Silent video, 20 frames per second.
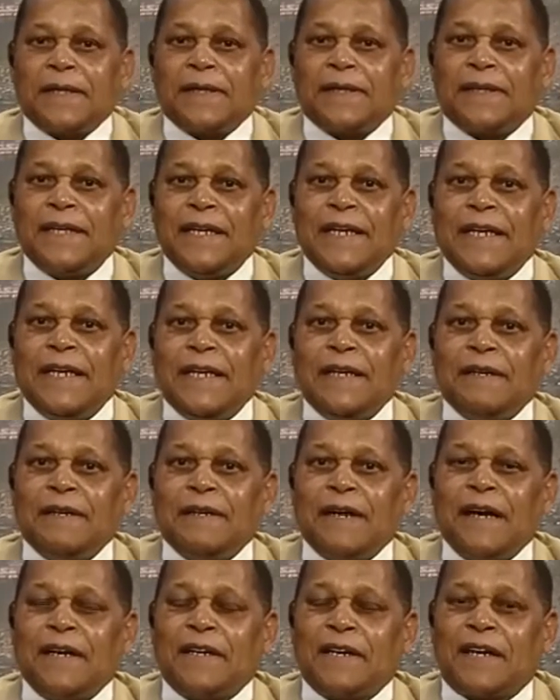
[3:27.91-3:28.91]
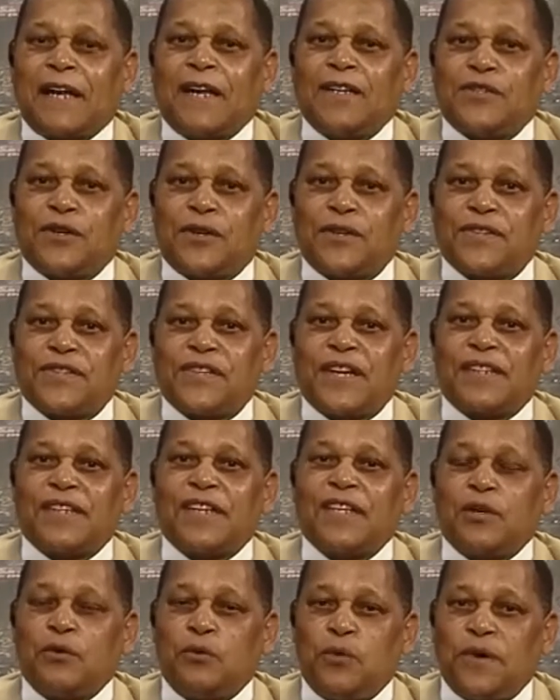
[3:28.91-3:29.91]
the agricultural sector
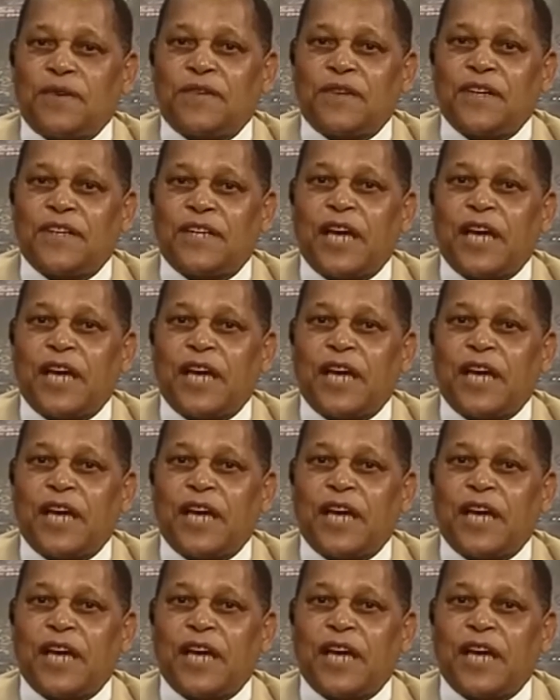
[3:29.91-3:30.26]
in the Western